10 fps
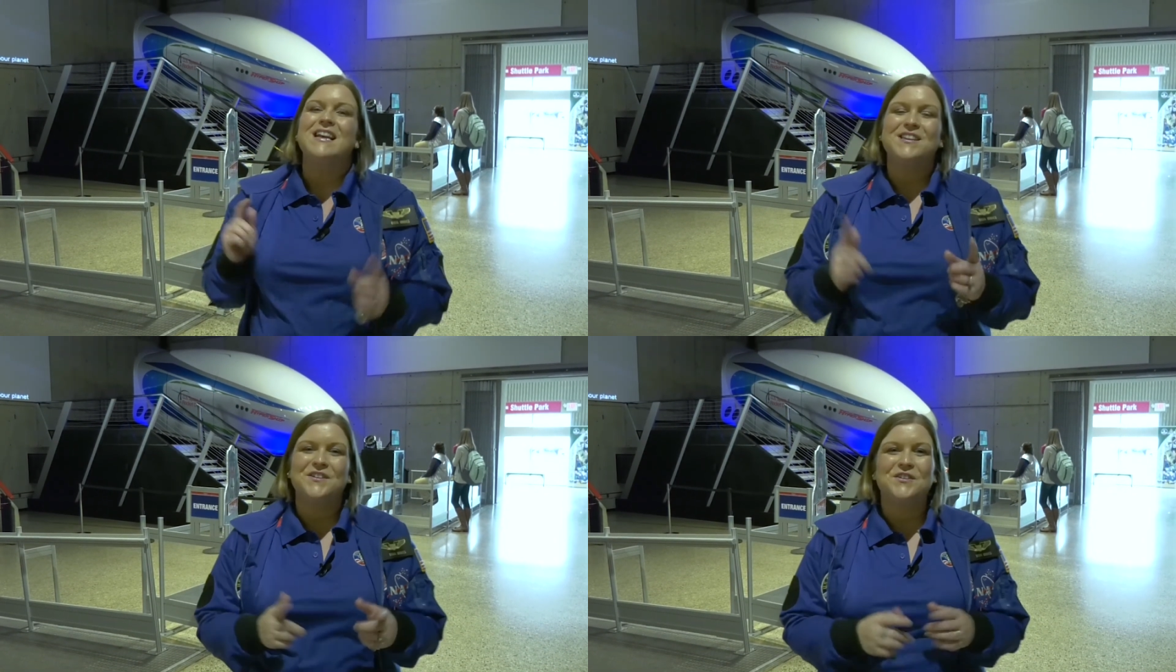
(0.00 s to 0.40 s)

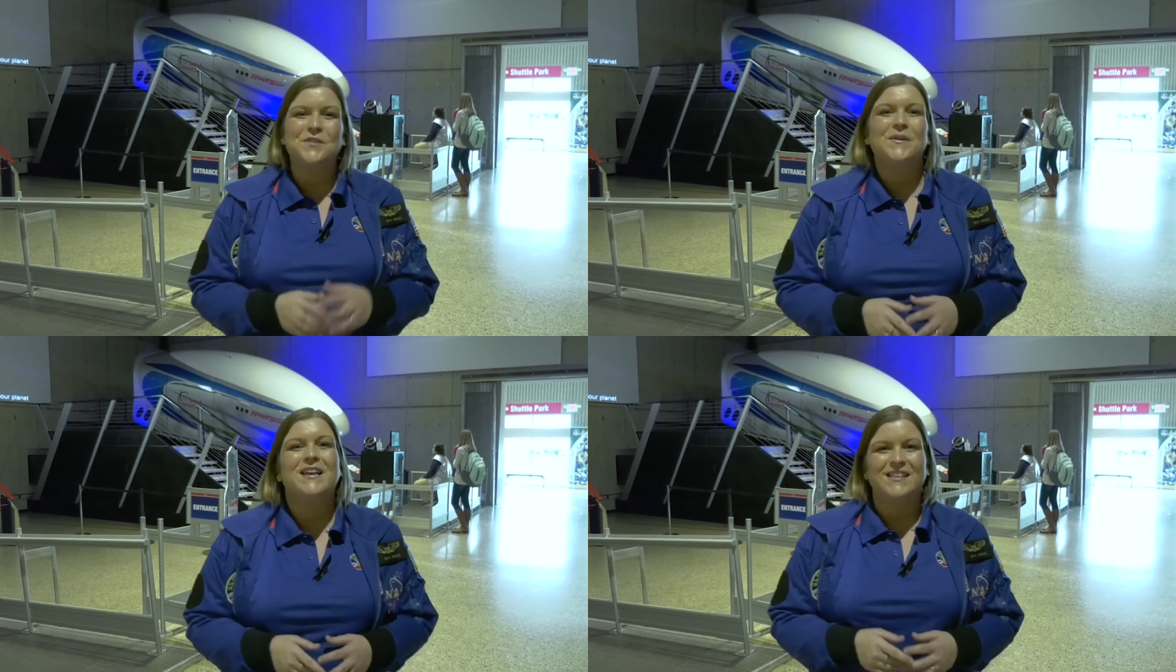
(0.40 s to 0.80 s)
your
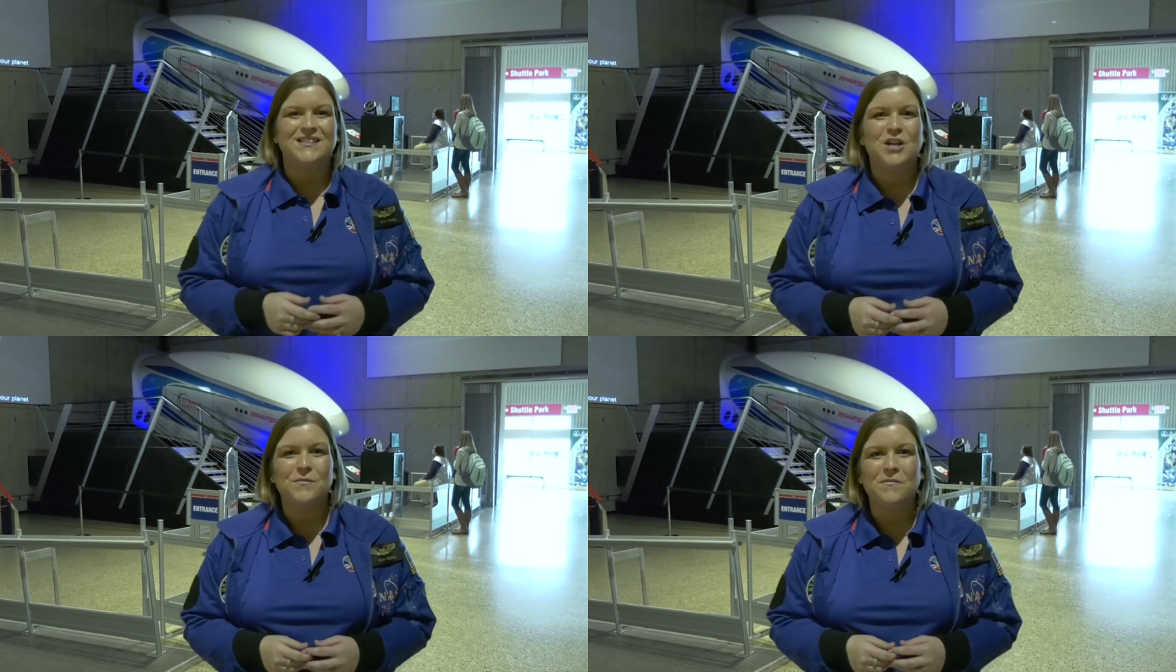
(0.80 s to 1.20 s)
group can
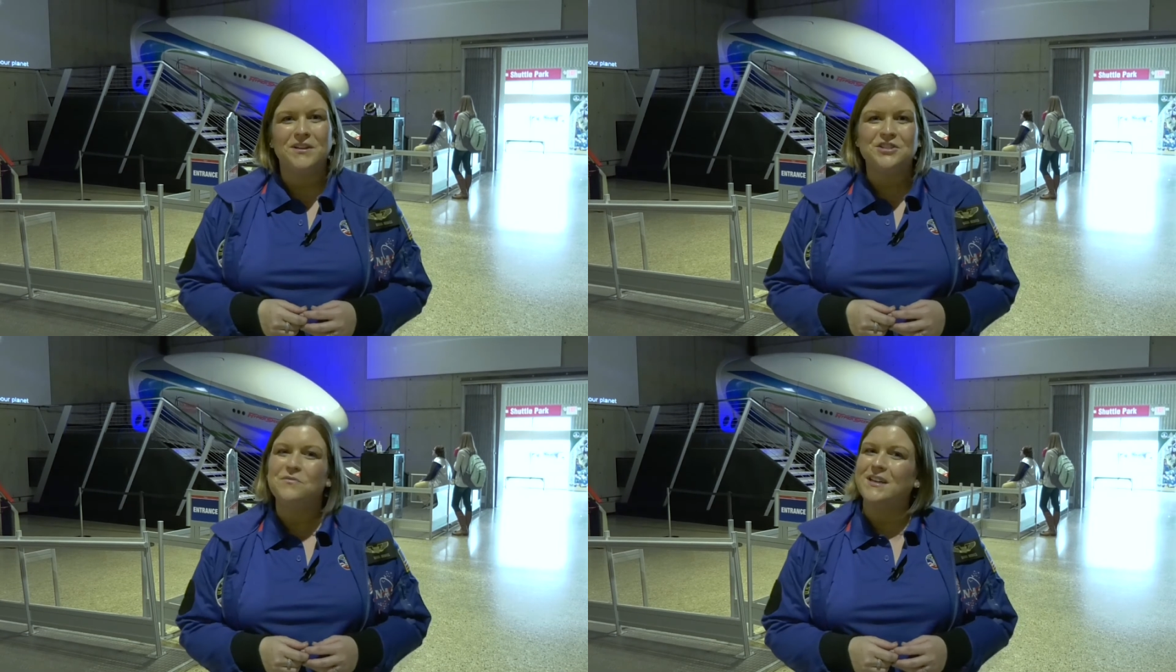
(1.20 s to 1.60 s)
determine
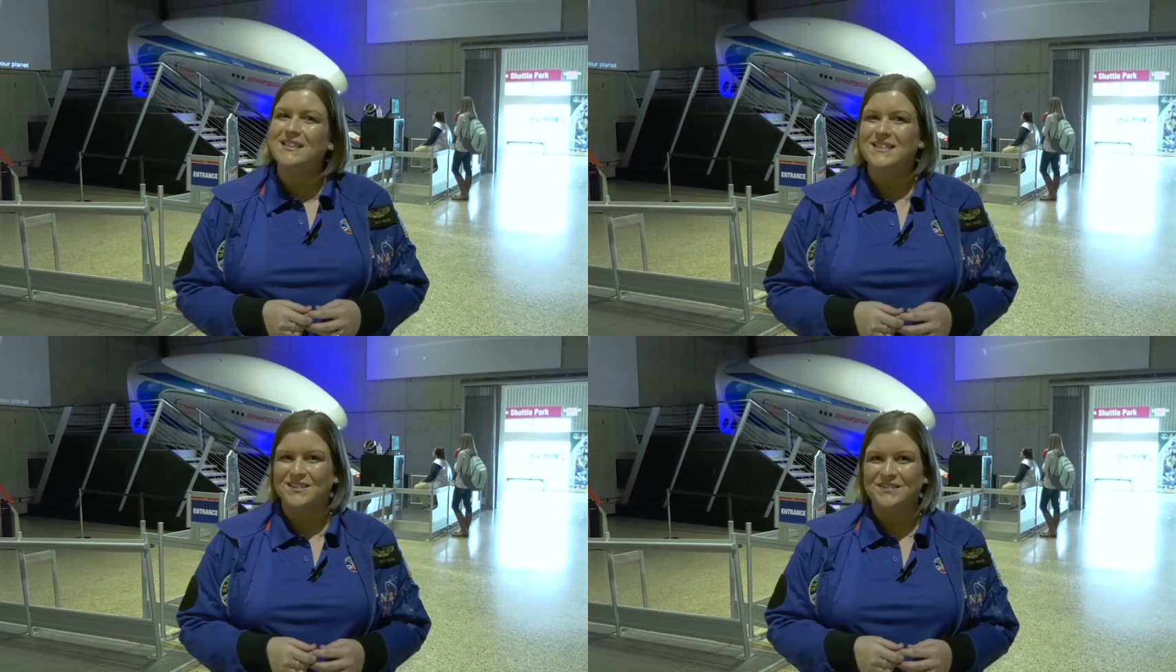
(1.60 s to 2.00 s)
what you want to
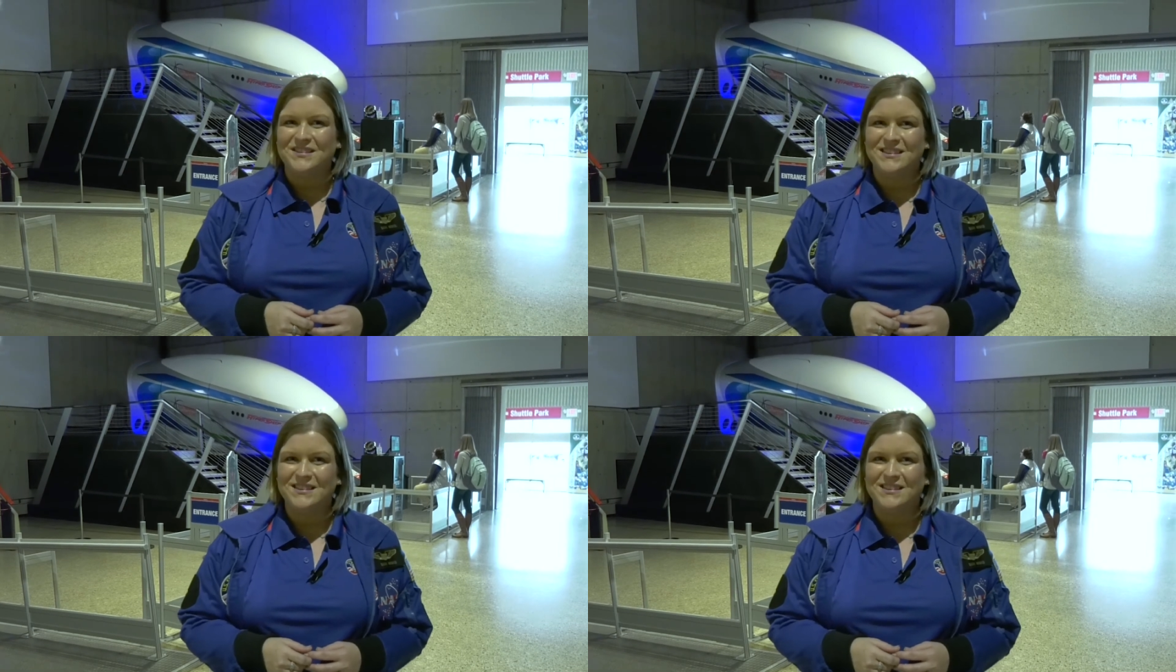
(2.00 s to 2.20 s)
do.